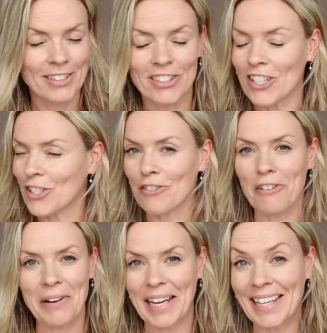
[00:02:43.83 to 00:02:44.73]
Just
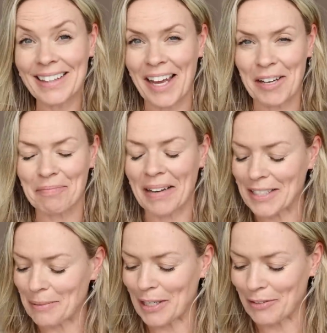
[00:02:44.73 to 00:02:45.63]
throwing it in there
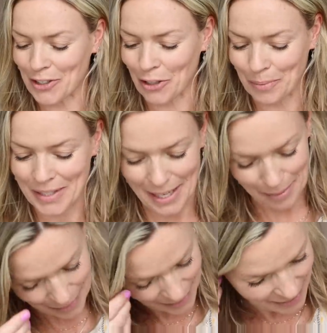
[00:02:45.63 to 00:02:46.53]
as a bit of a top
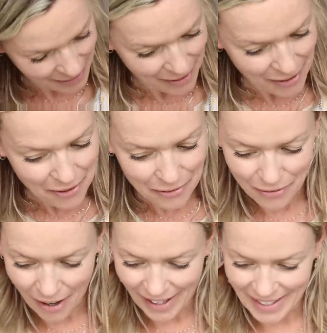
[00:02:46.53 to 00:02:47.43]
tip.
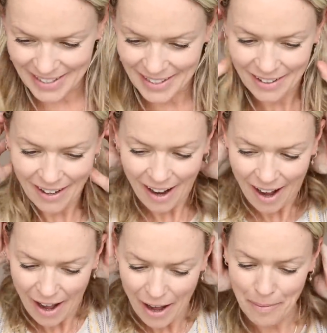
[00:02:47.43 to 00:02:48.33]
Right,
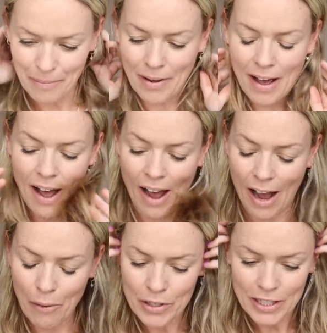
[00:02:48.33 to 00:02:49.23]
I
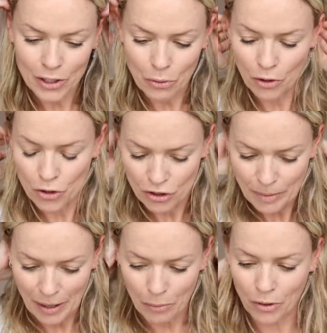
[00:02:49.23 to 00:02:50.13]
was in a quandary
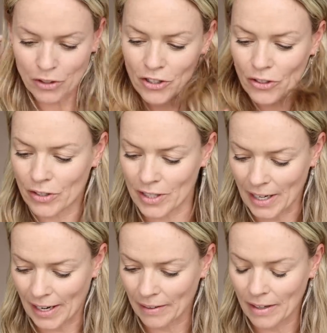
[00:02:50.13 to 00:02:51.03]
about what to do
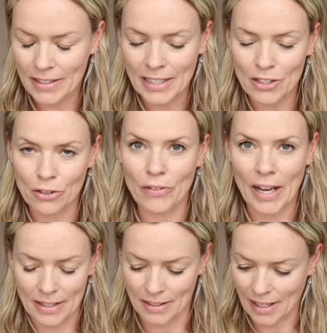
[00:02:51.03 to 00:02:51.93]
today. I did sort of
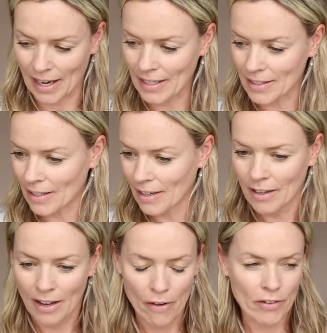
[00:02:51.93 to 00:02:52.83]
hesitate
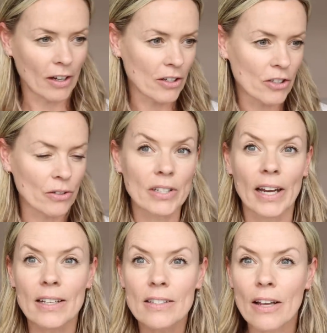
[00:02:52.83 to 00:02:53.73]
over the last 2
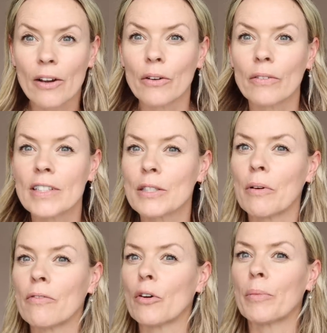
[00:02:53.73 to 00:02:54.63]
days. So this is why
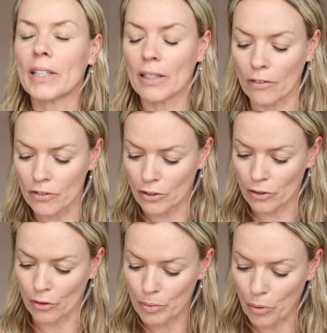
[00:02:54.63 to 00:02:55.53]
I'm filming in the afternoon,
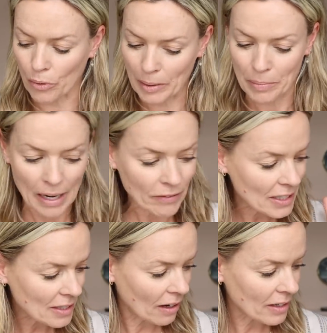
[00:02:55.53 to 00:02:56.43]
not in the morning. But I've
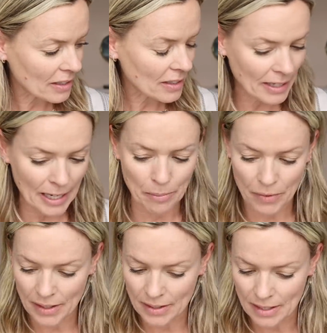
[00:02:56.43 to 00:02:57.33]
decided to keep
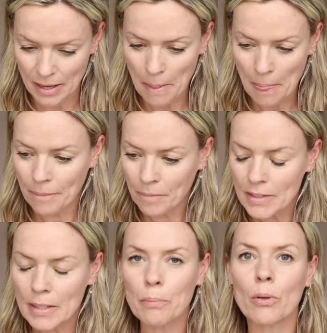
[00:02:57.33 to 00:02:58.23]
things
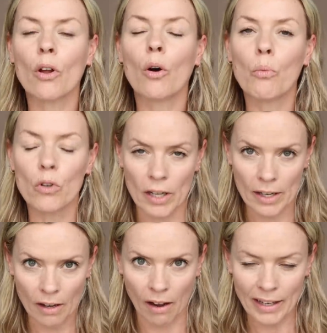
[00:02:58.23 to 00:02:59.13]
simple on what I
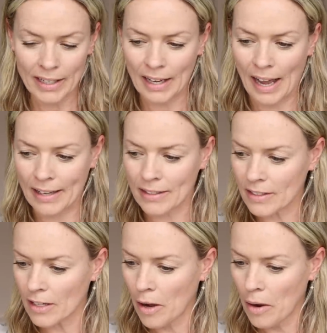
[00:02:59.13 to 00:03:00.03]
like
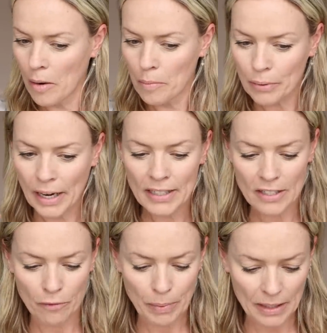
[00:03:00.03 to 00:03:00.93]
and brands
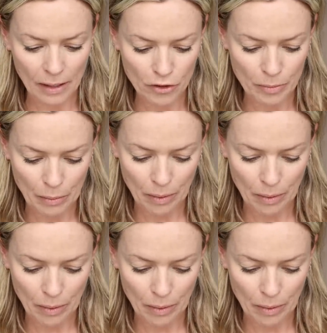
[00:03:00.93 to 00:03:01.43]
that have been loved to me.